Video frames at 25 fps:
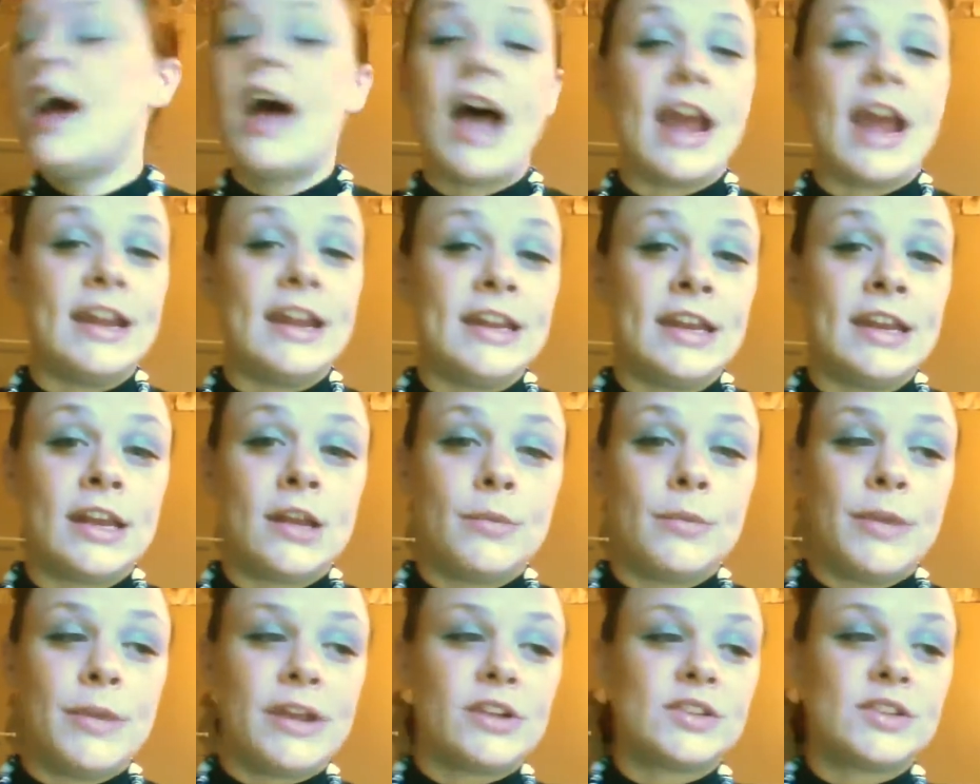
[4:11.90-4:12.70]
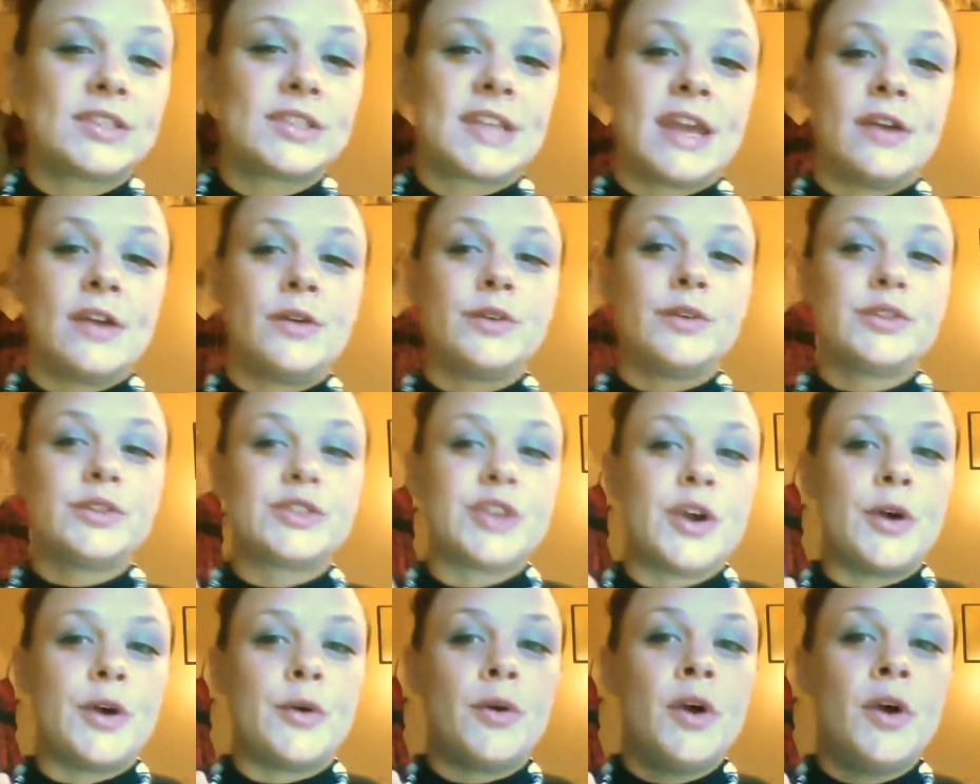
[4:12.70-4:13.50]
I needed a bigger scale.
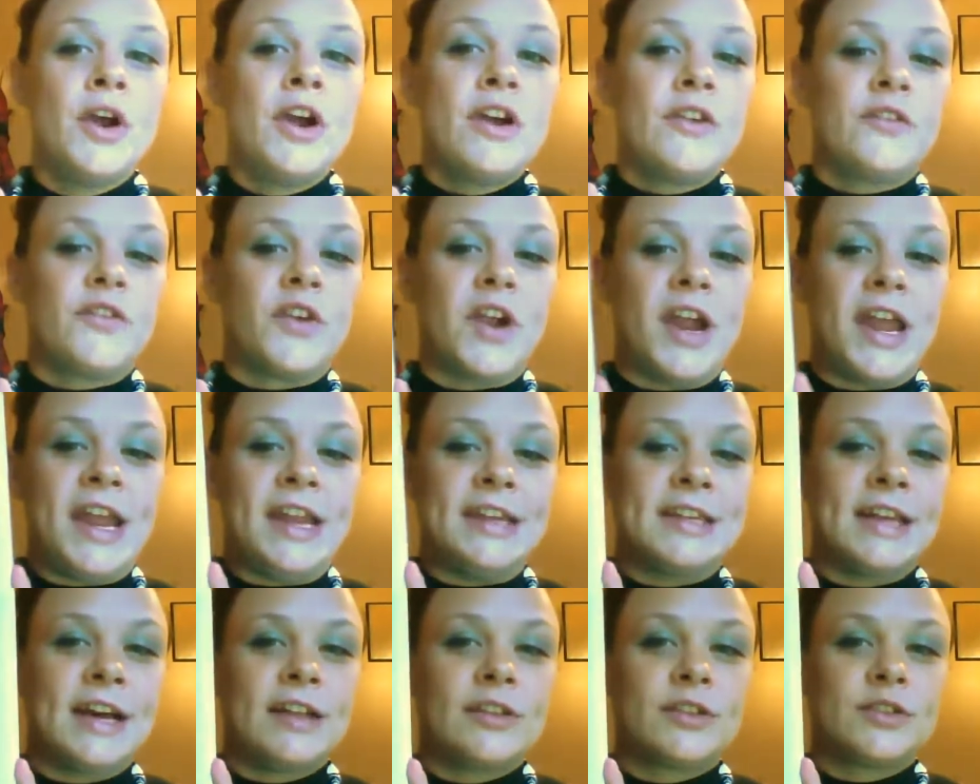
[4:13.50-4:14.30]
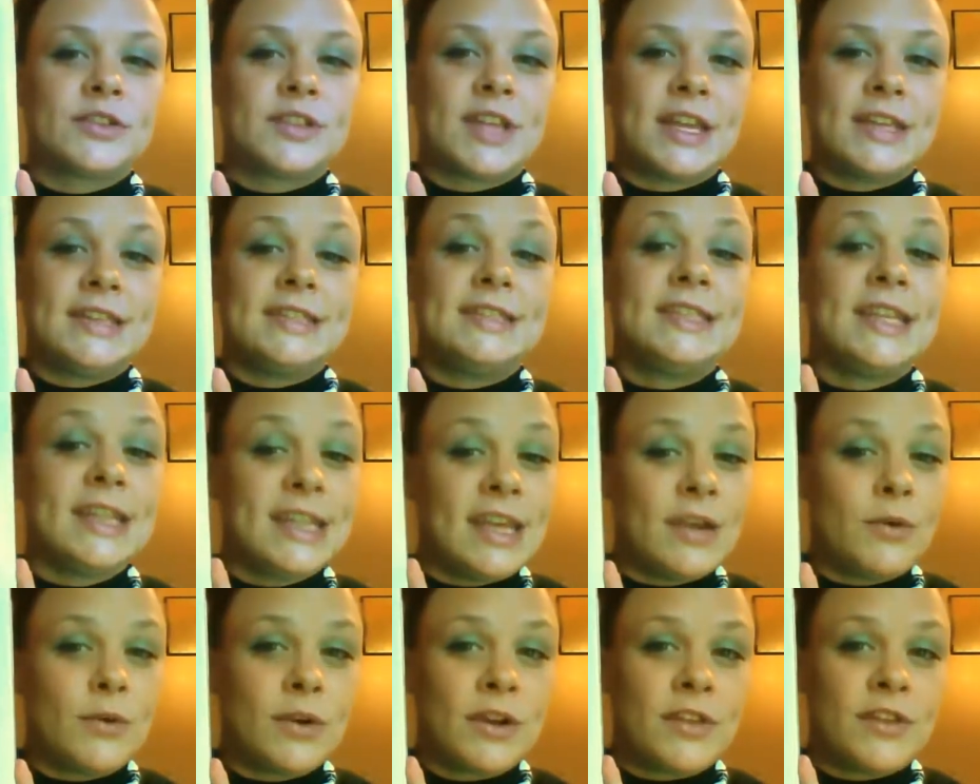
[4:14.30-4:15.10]
So for $8, I
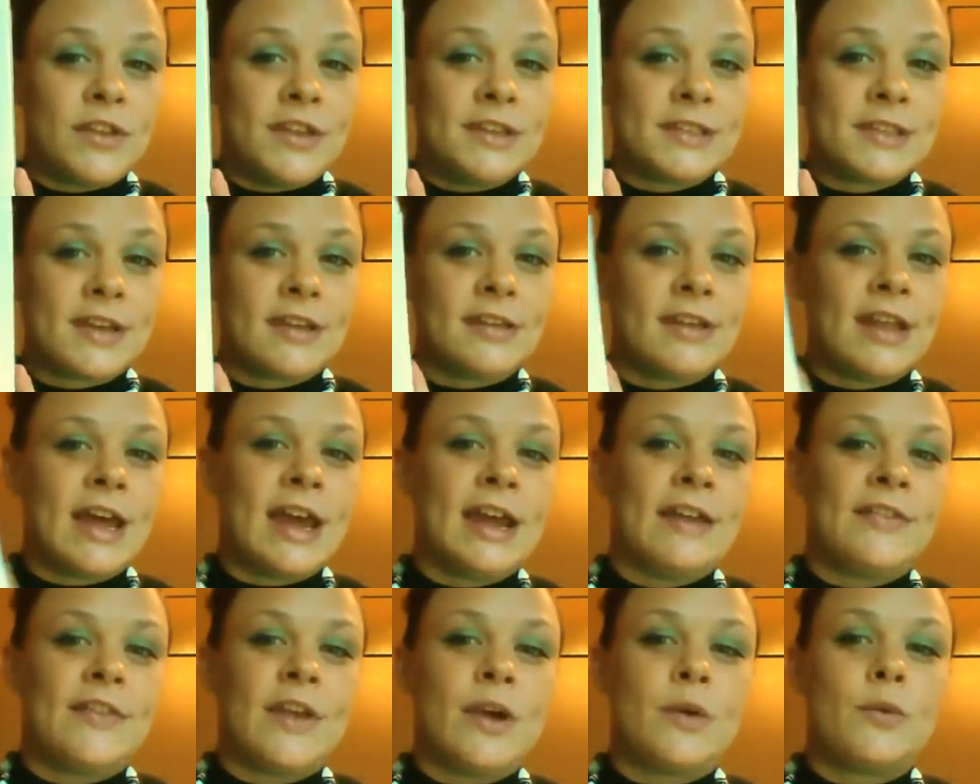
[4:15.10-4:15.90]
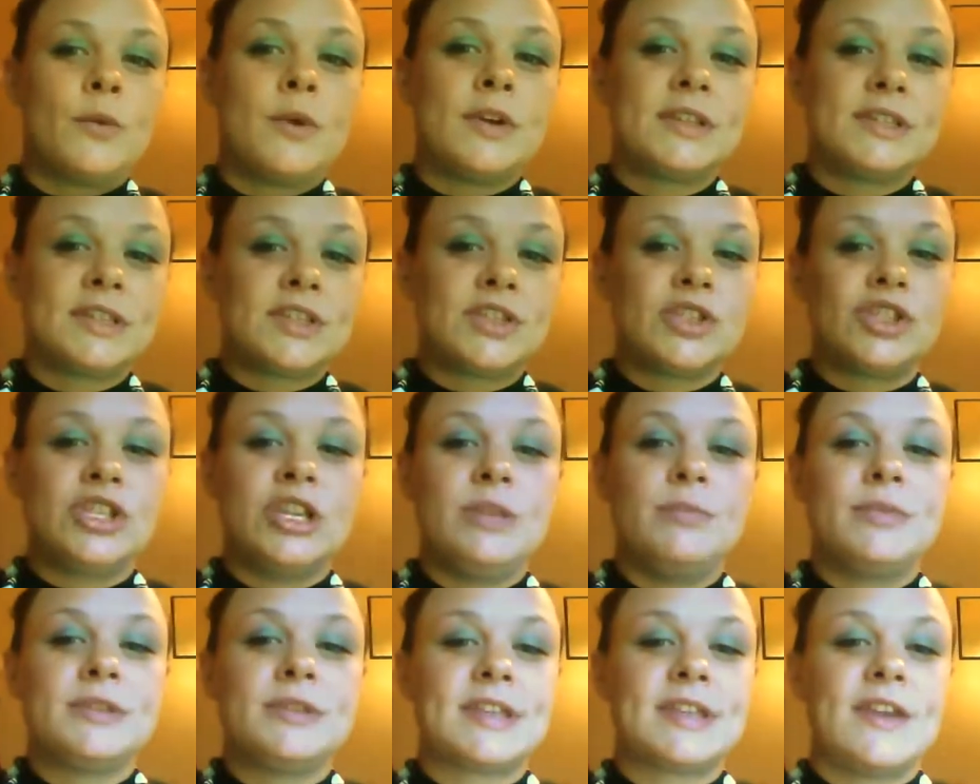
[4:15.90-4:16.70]
did get one of these online that was as
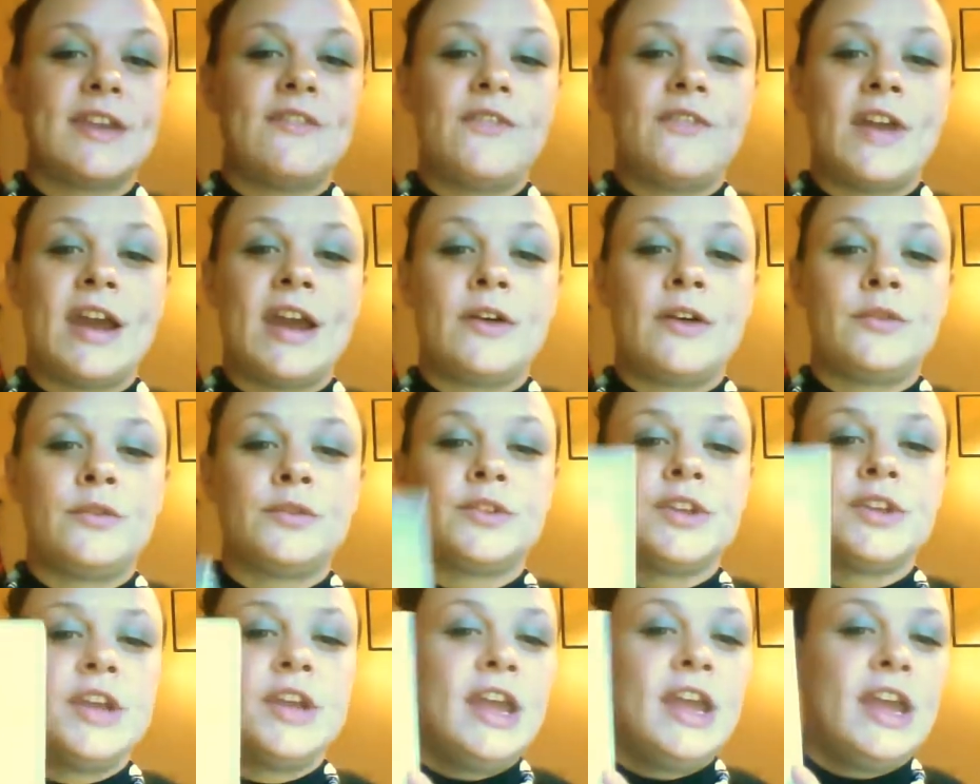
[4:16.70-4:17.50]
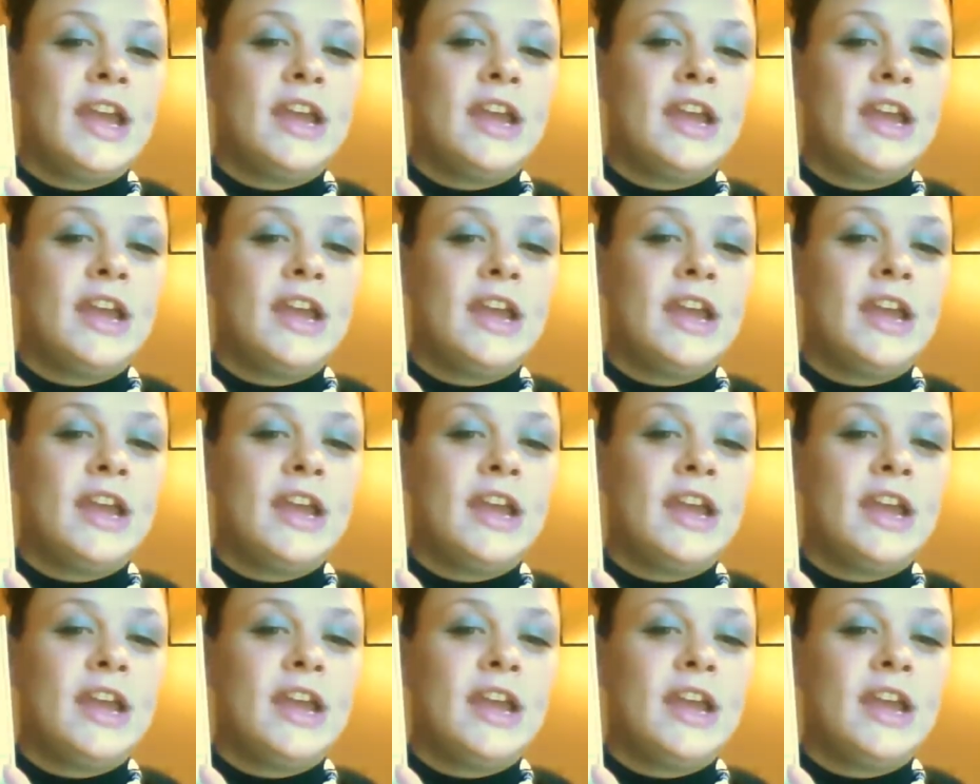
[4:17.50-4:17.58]
cheap as I found.